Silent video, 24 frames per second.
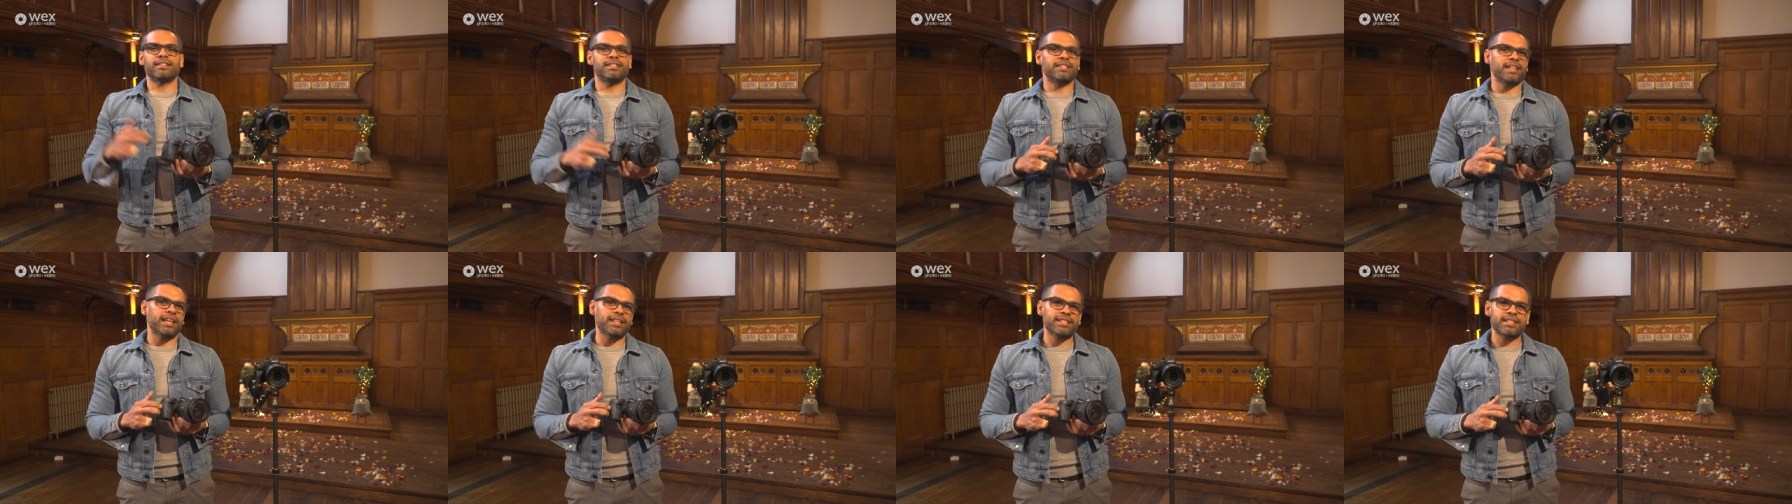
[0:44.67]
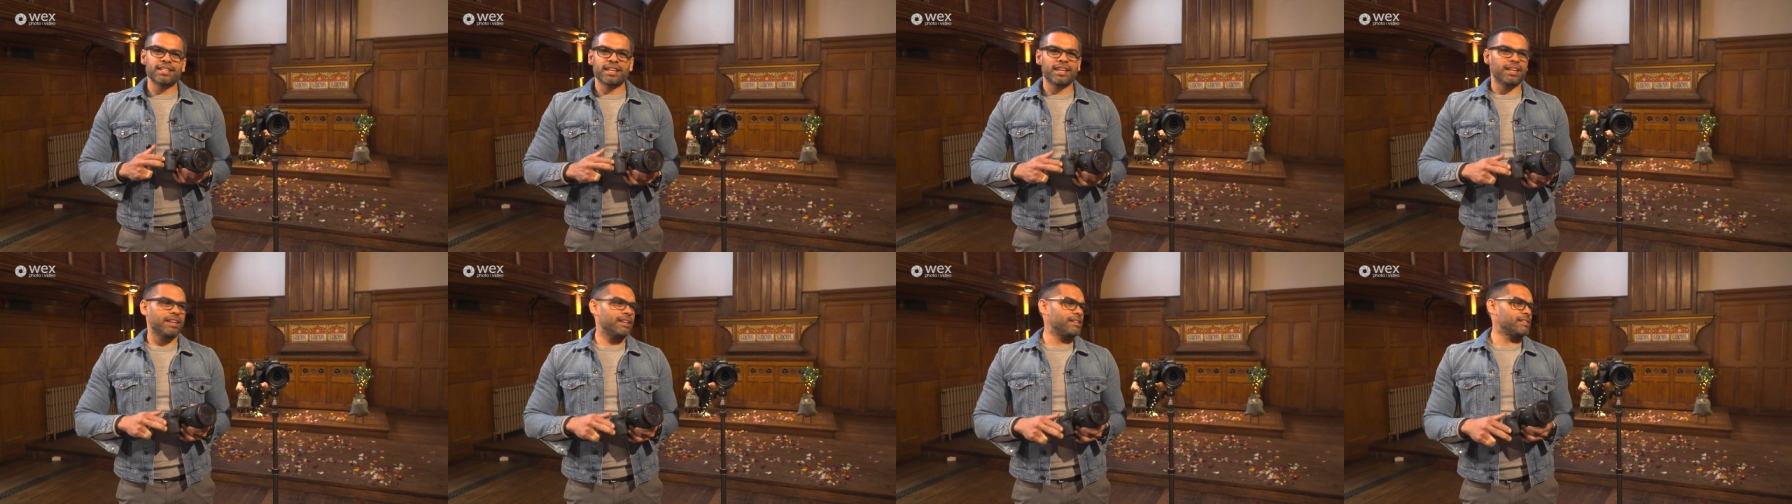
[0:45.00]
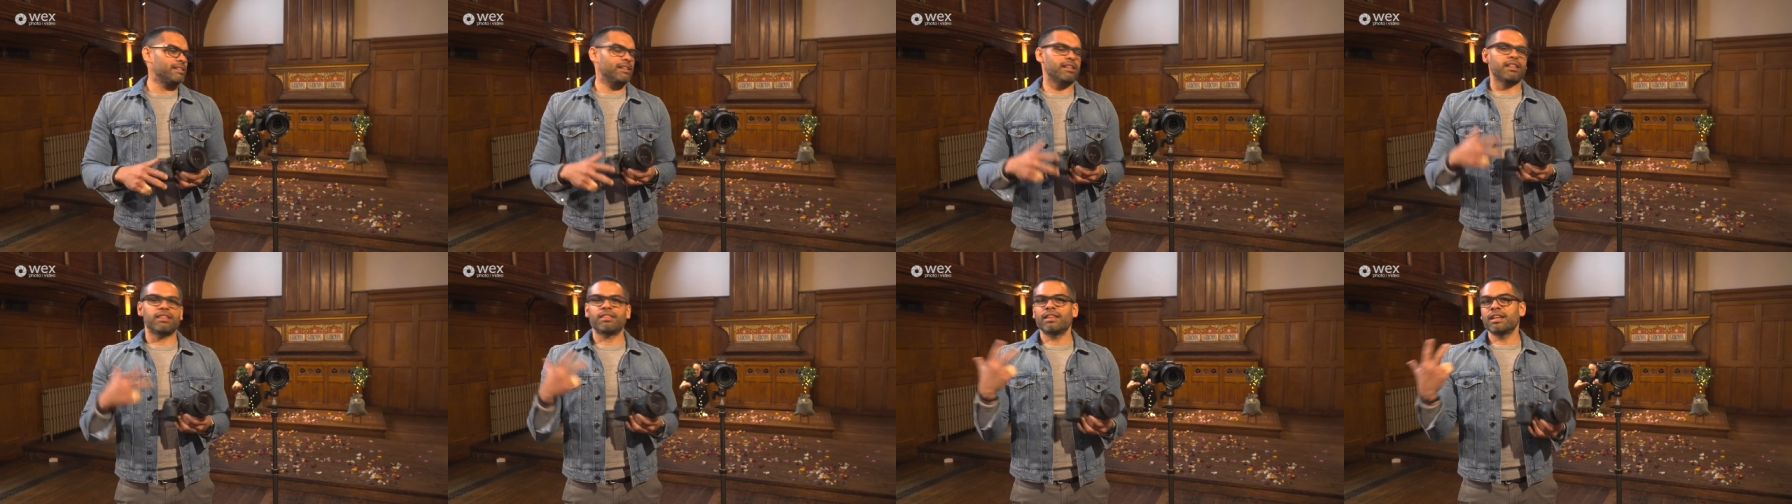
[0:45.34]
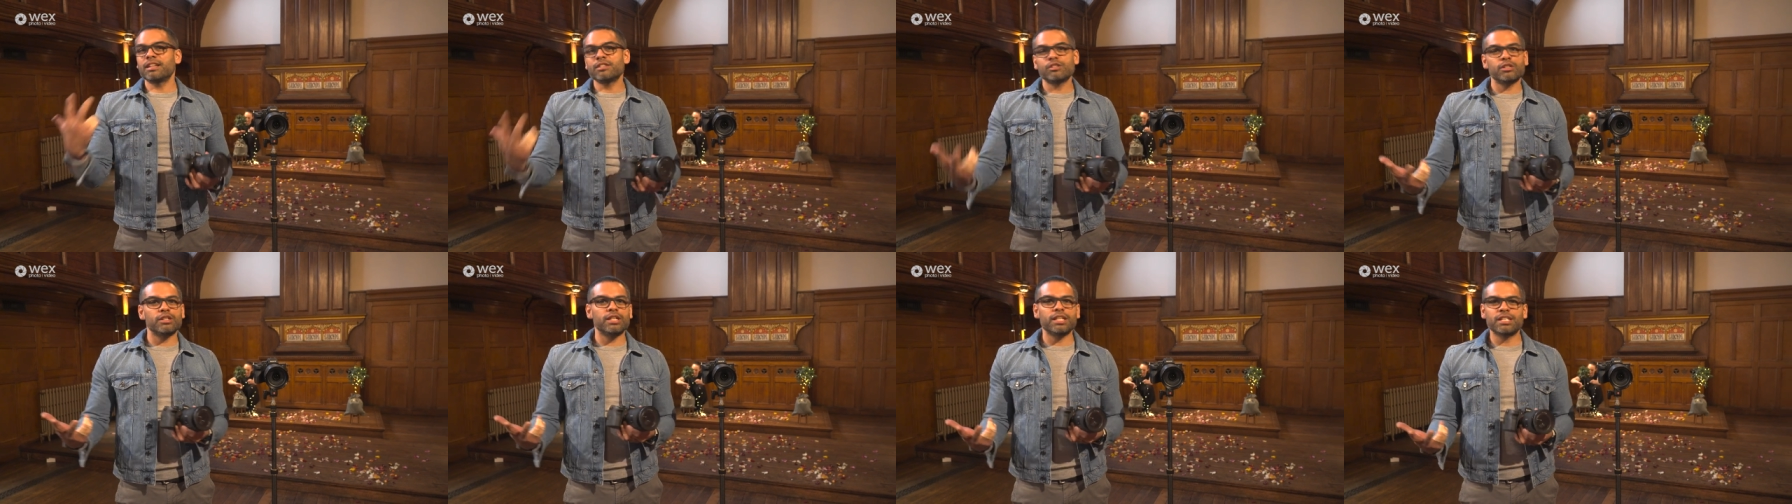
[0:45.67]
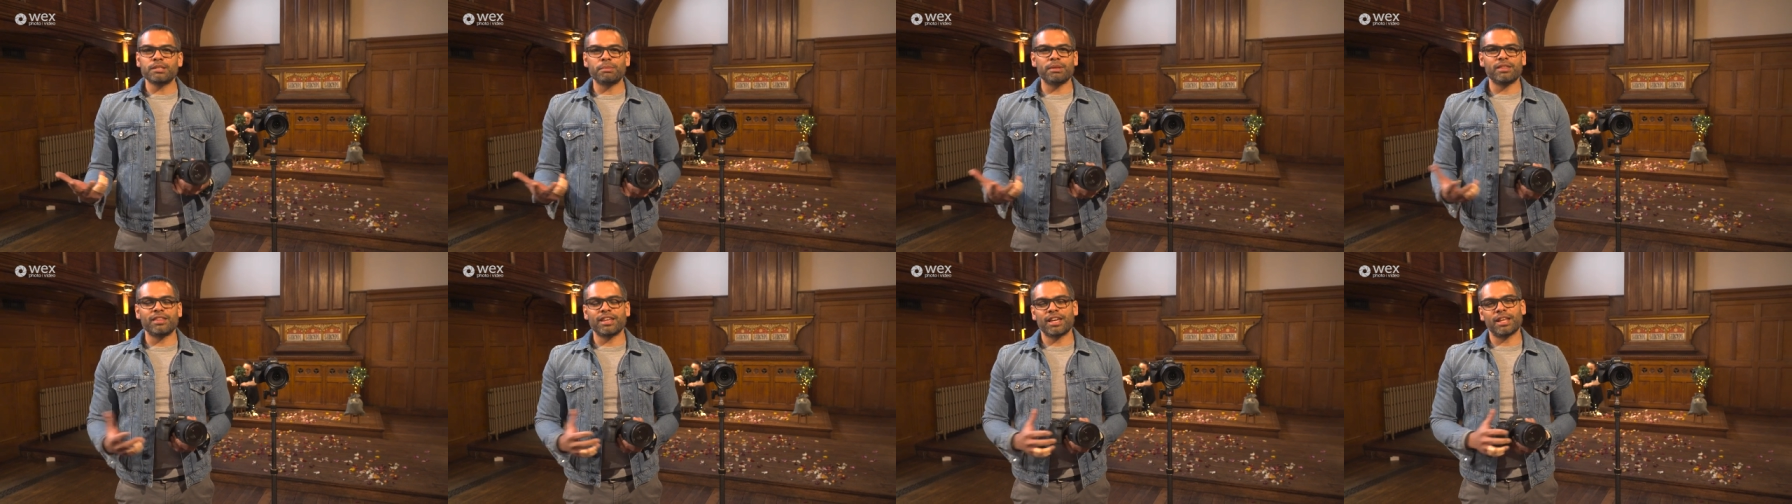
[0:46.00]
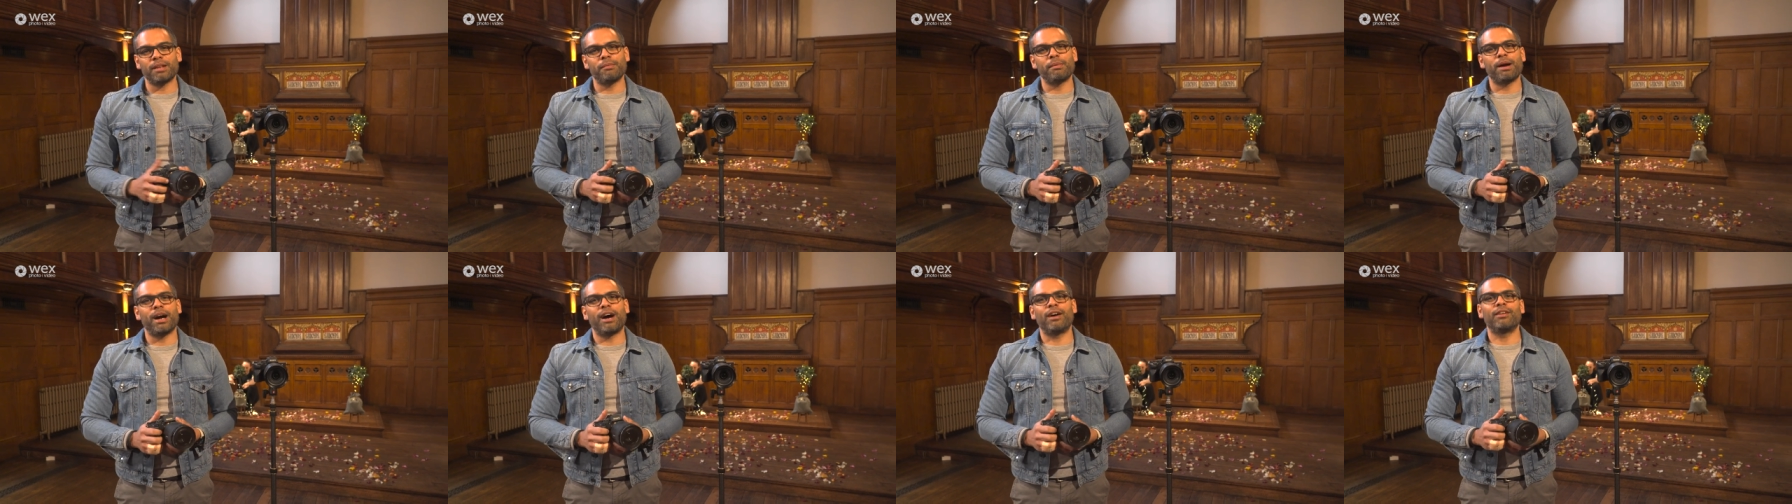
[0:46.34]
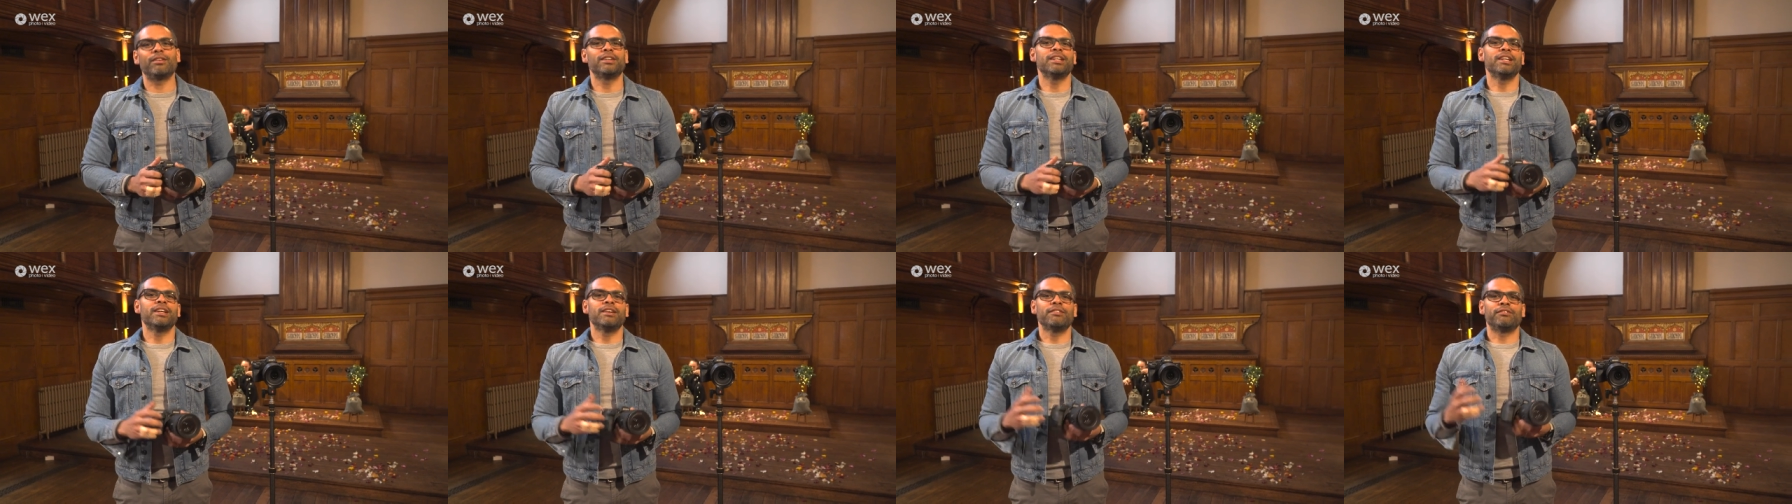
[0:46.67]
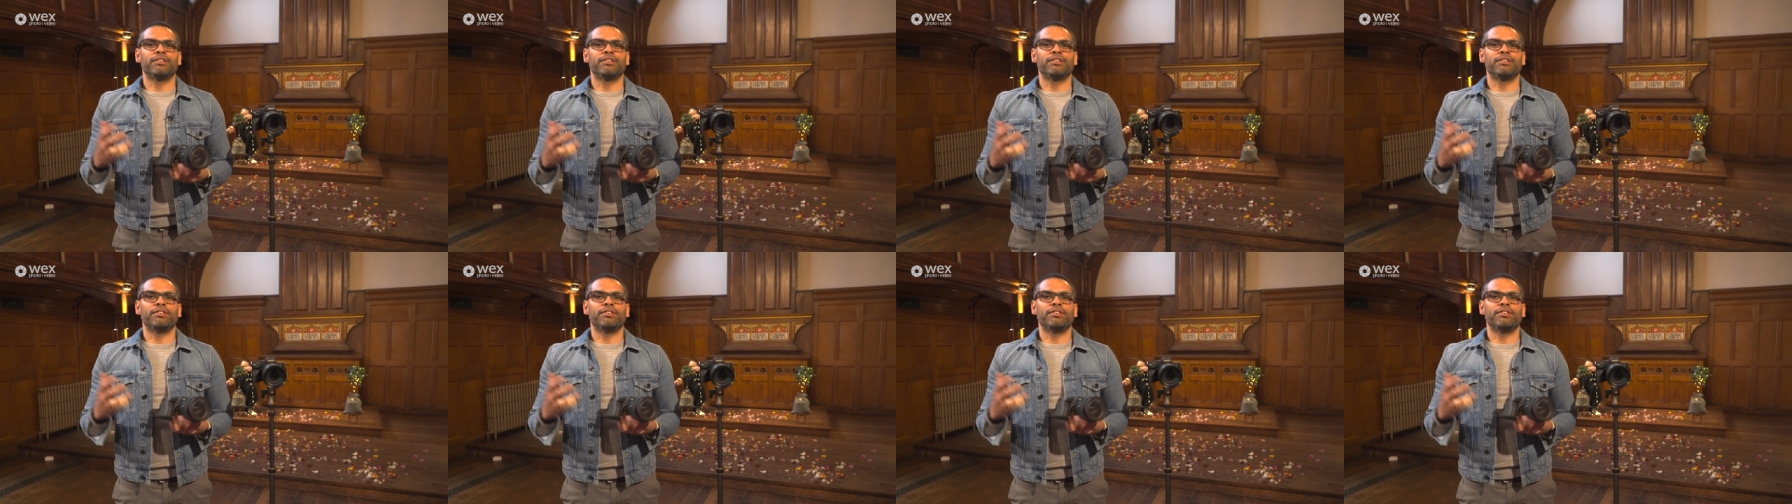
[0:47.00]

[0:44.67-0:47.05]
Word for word: settings and the things you need to be thinking about